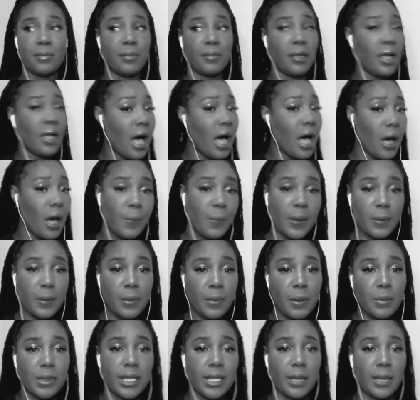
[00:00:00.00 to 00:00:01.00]
helping
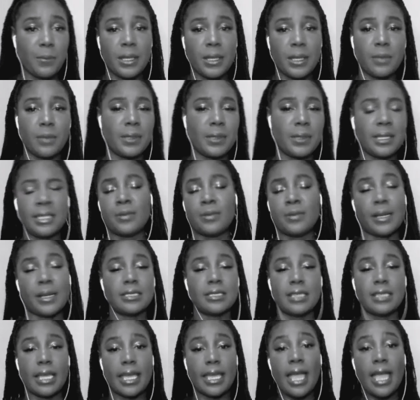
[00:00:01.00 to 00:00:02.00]
people like Pili
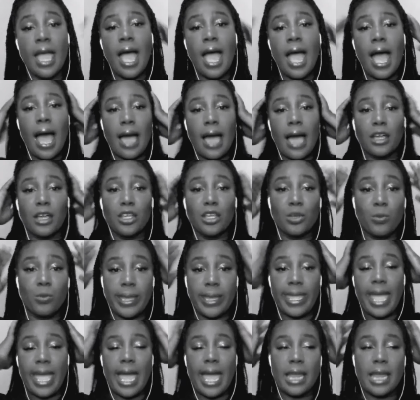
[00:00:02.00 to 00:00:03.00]
Spicy. Like we
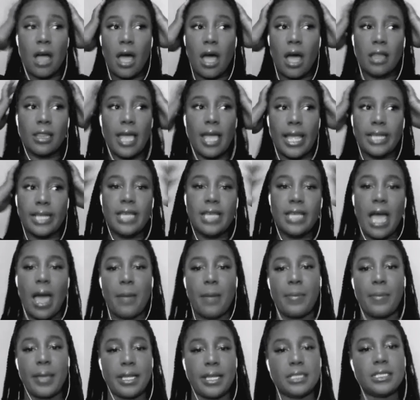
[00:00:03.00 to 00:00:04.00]
cannot like
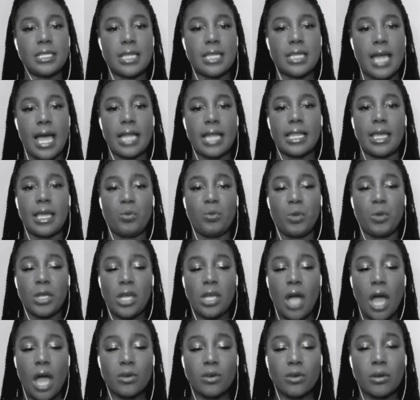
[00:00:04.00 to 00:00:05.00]
tap into that. Like we
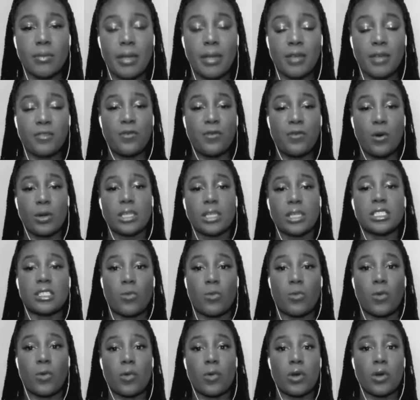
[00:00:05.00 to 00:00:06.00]
got to remain focused on
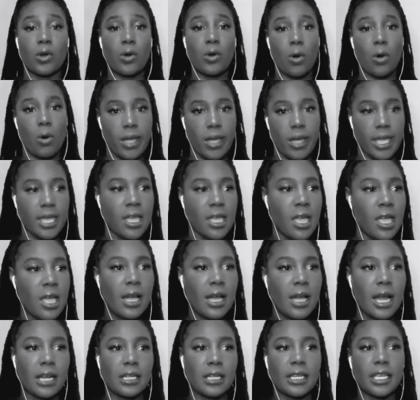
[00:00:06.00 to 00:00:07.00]
where we're going.
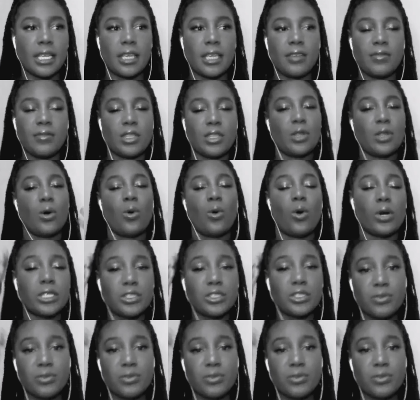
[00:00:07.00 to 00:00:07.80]
Kind of like even the horse